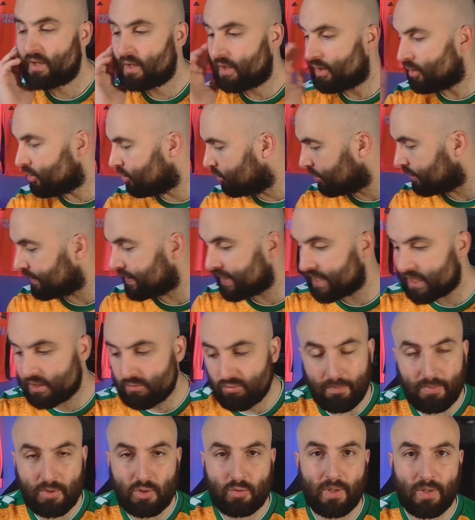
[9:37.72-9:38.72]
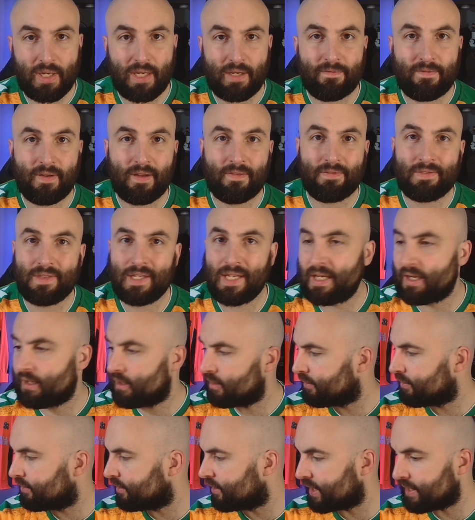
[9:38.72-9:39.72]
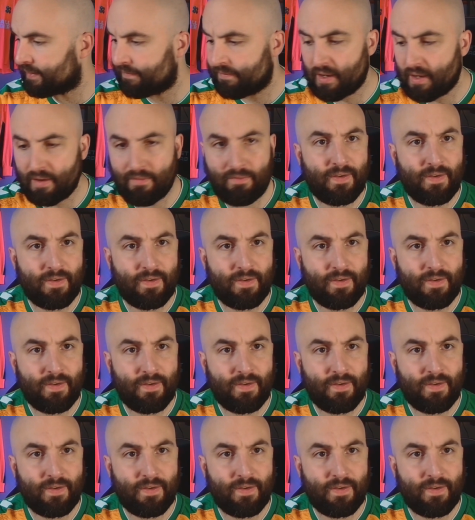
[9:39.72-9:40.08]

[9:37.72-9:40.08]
All of these were between 15 and 35.